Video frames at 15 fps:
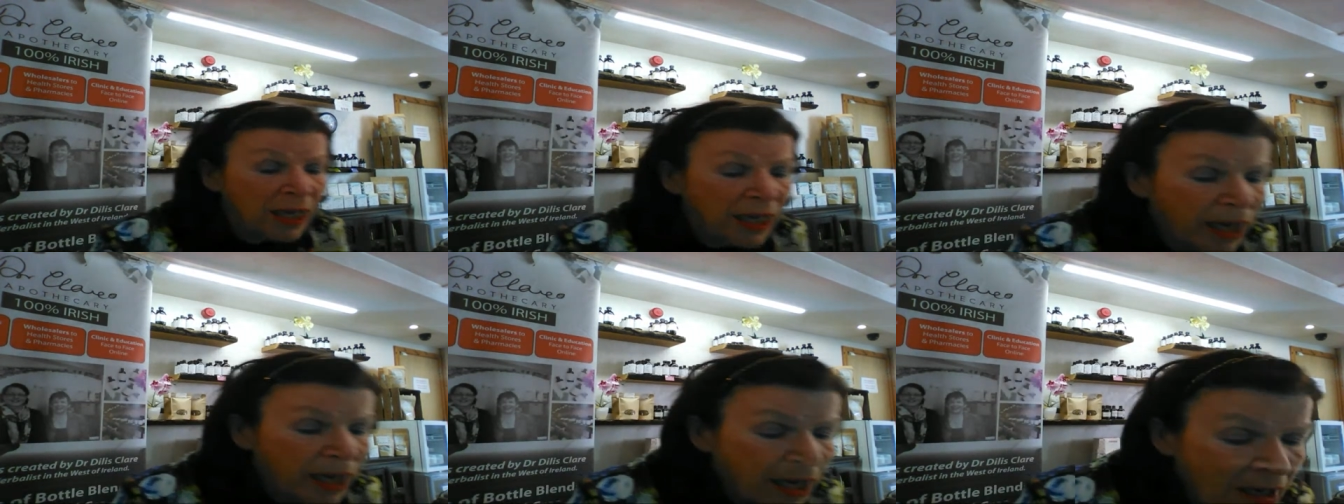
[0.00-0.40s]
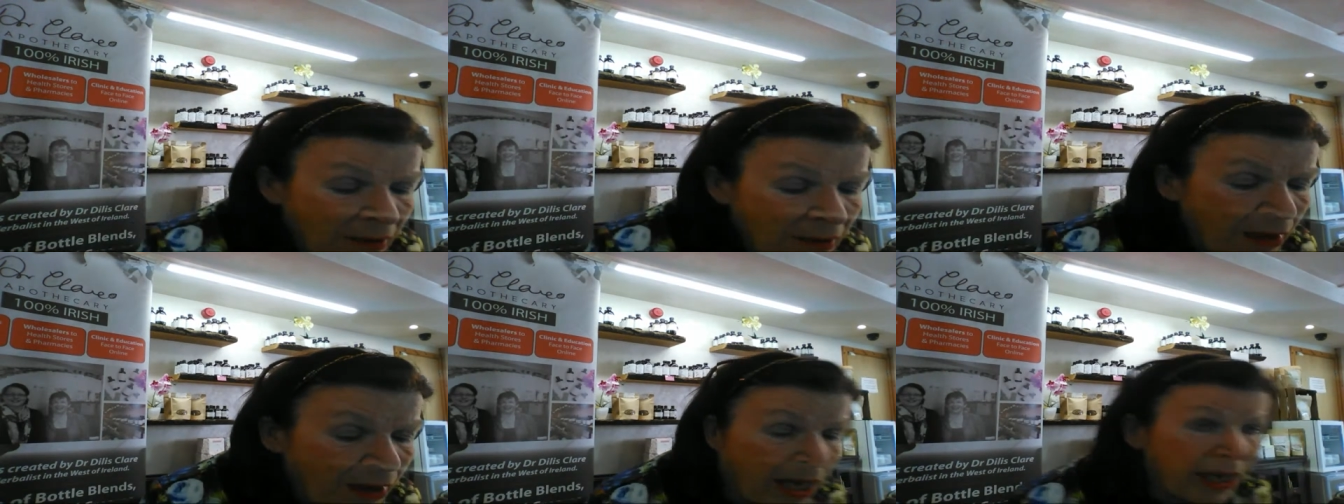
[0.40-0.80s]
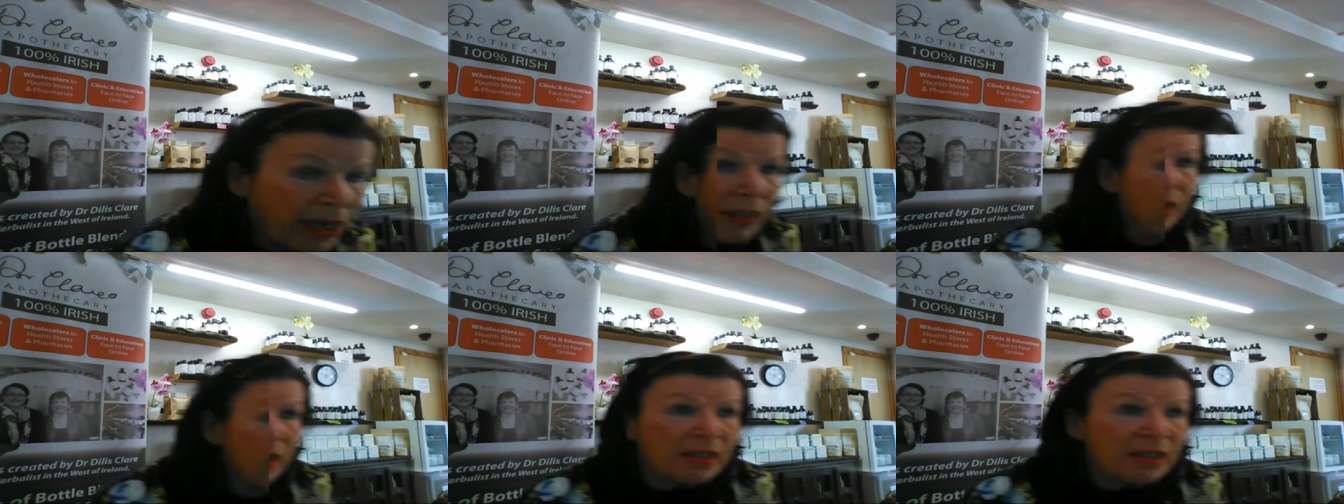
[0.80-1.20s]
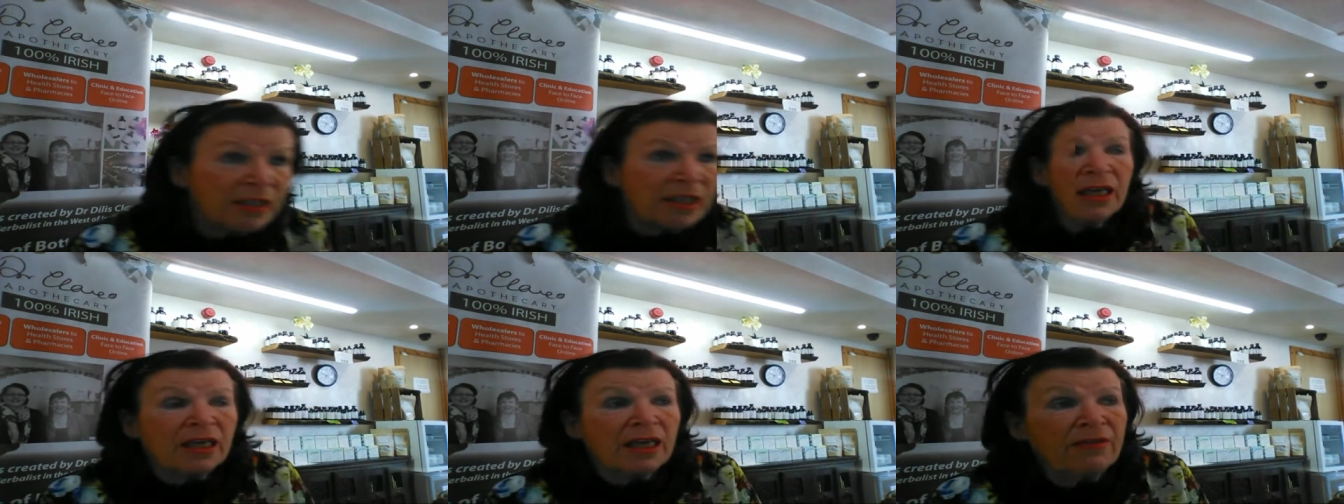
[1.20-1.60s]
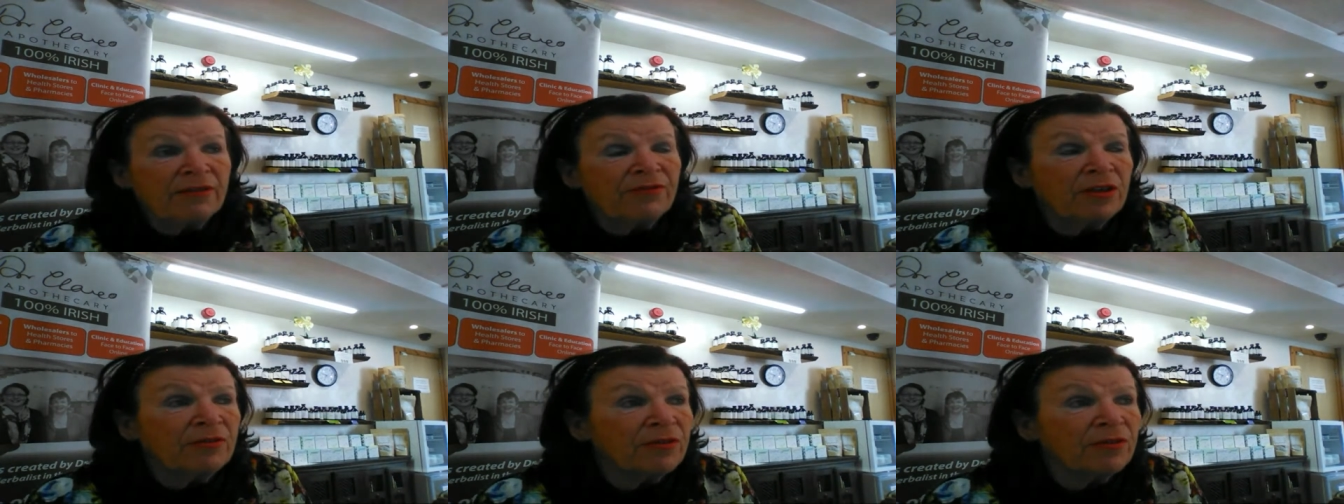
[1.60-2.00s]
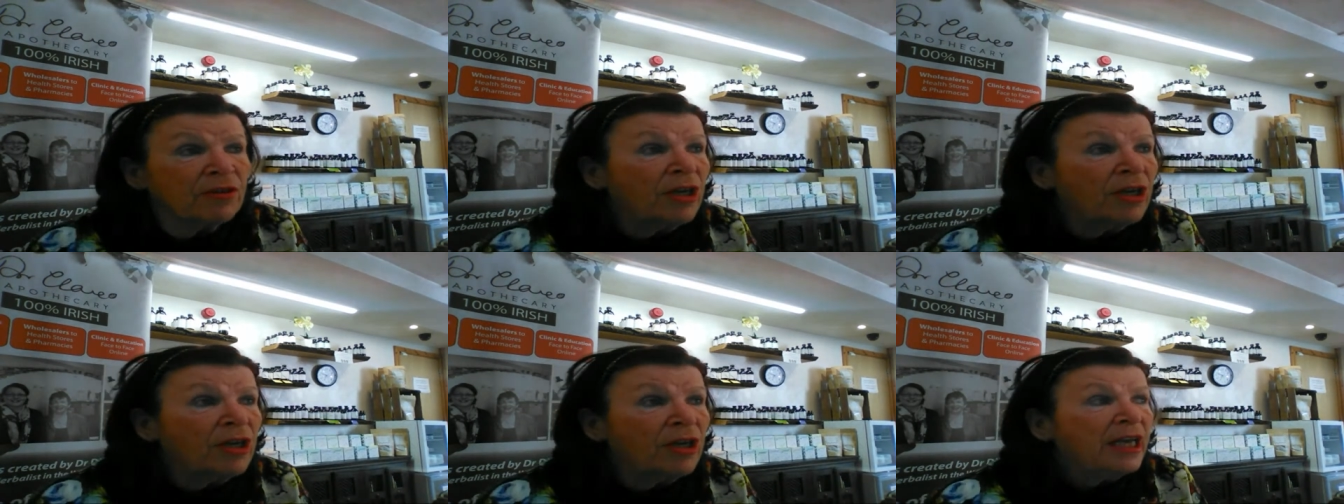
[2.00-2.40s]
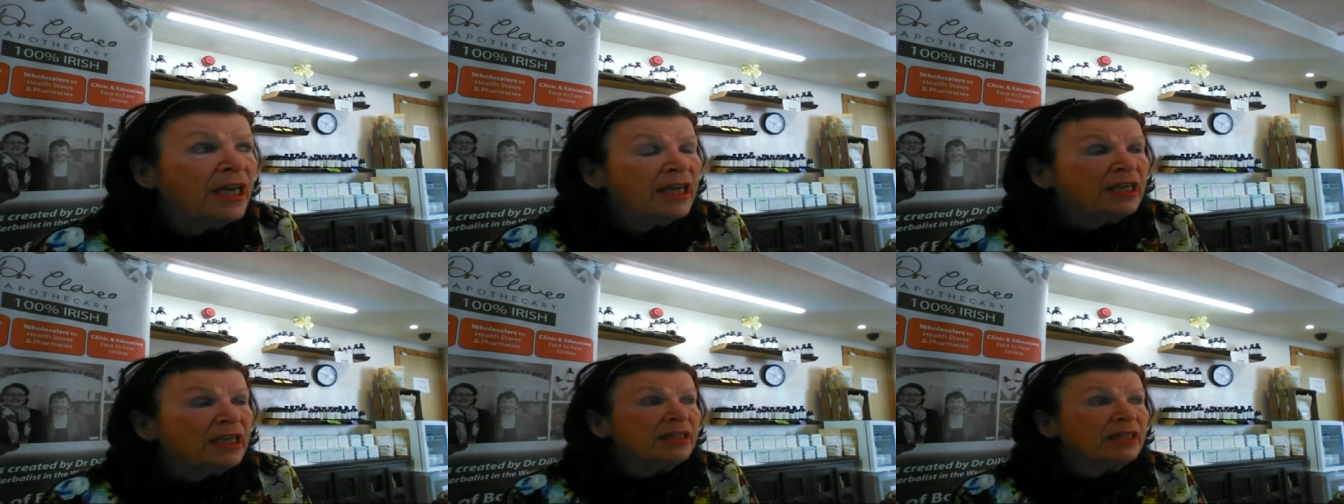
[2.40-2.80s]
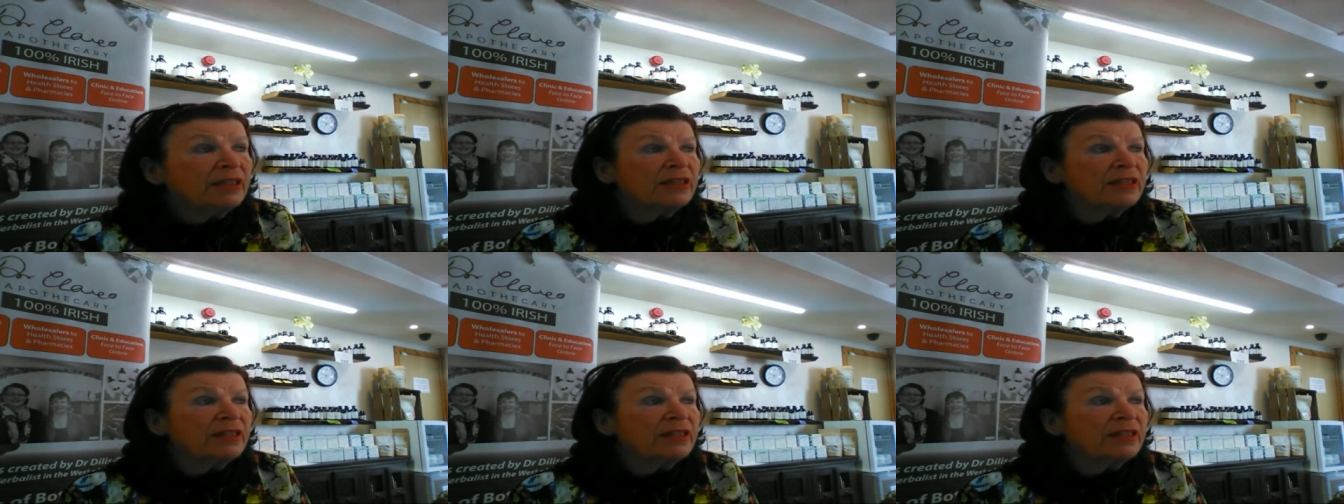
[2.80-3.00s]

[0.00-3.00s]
um, and uh, hay fever, is